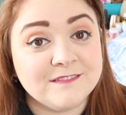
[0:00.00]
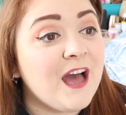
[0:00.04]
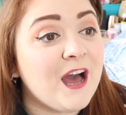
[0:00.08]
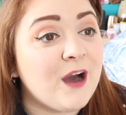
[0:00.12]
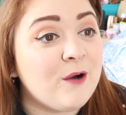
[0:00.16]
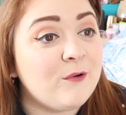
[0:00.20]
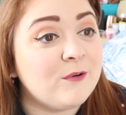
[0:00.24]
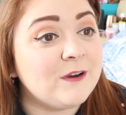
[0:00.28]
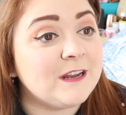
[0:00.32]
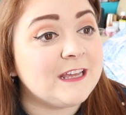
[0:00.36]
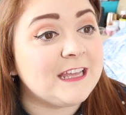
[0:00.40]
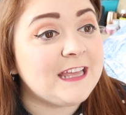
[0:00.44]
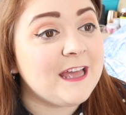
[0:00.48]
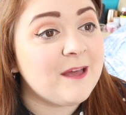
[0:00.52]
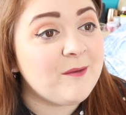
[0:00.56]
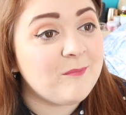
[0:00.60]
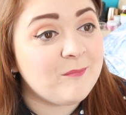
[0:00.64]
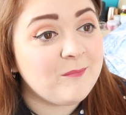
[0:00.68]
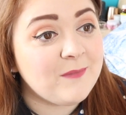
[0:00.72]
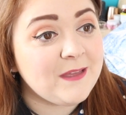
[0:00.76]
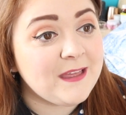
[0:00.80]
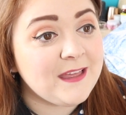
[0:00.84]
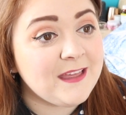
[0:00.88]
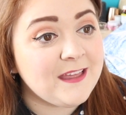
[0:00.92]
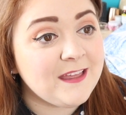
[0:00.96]
I want to get
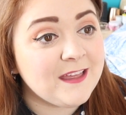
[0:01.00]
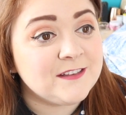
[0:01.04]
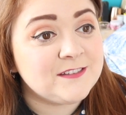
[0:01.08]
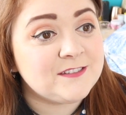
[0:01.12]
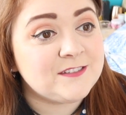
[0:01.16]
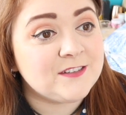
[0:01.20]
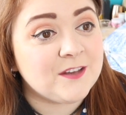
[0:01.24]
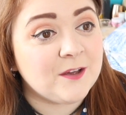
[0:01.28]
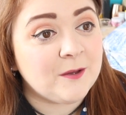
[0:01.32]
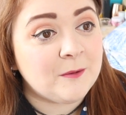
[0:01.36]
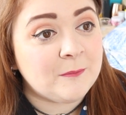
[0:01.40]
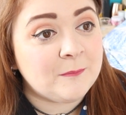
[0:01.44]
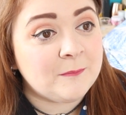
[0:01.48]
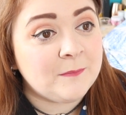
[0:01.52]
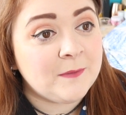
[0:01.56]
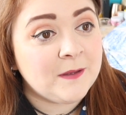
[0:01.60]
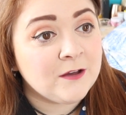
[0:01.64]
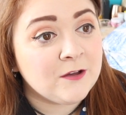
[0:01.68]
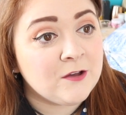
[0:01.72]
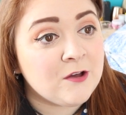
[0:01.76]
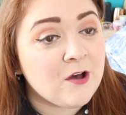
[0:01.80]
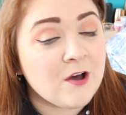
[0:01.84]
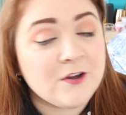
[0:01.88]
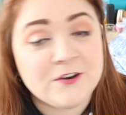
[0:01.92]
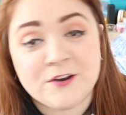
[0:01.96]
me some
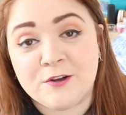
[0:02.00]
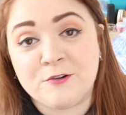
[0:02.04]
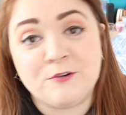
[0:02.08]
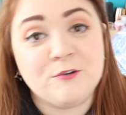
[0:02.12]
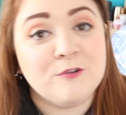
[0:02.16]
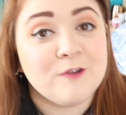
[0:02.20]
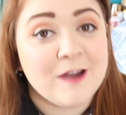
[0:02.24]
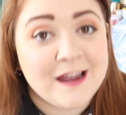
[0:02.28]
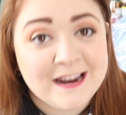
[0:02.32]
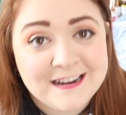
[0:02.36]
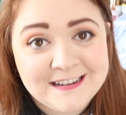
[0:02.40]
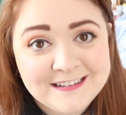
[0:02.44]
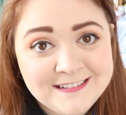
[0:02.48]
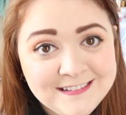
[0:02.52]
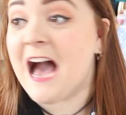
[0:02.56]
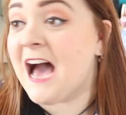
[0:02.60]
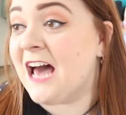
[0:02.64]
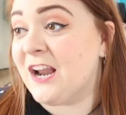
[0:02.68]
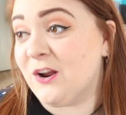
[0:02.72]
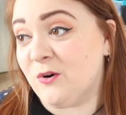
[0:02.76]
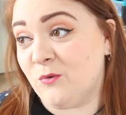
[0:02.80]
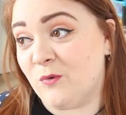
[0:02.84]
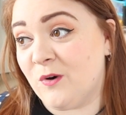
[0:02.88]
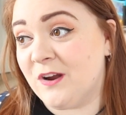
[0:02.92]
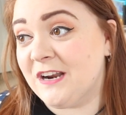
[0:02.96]
cod au gratin
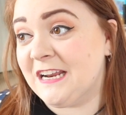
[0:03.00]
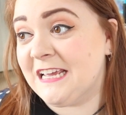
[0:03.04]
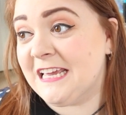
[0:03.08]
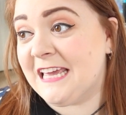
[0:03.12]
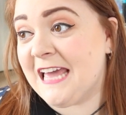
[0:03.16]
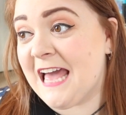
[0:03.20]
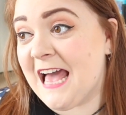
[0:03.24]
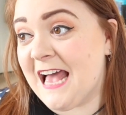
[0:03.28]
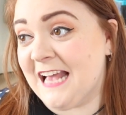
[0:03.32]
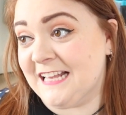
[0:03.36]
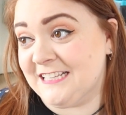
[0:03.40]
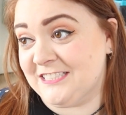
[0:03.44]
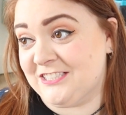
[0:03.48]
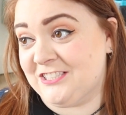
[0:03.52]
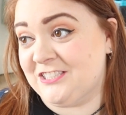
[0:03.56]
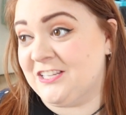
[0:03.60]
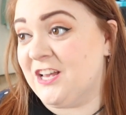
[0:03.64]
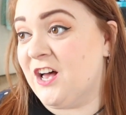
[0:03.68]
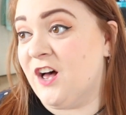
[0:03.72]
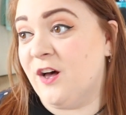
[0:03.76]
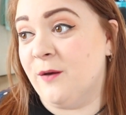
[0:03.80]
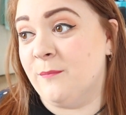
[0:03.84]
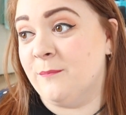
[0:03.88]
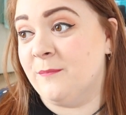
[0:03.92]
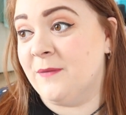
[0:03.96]
and I want to get
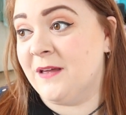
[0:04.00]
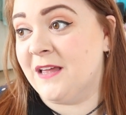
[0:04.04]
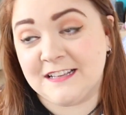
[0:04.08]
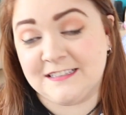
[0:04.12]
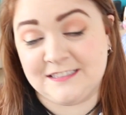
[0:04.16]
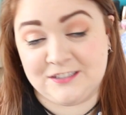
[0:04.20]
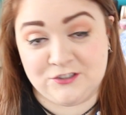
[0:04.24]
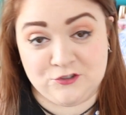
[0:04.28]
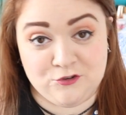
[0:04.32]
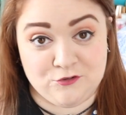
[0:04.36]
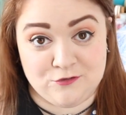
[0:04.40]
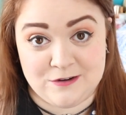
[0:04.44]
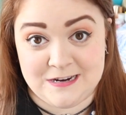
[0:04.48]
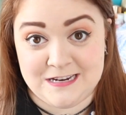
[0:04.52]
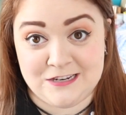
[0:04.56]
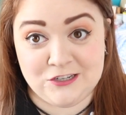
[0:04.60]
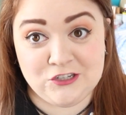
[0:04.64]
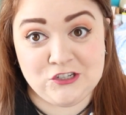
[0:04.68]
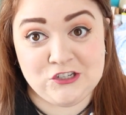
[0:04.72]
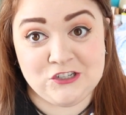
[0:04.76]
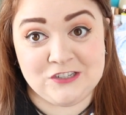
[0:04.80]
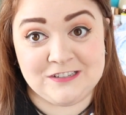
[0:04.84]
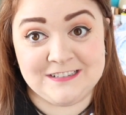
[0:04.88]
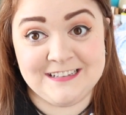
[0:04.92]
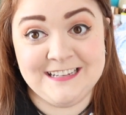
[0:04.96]
some
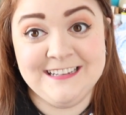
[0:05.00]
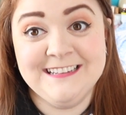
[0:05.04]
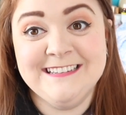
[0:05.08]
Screech.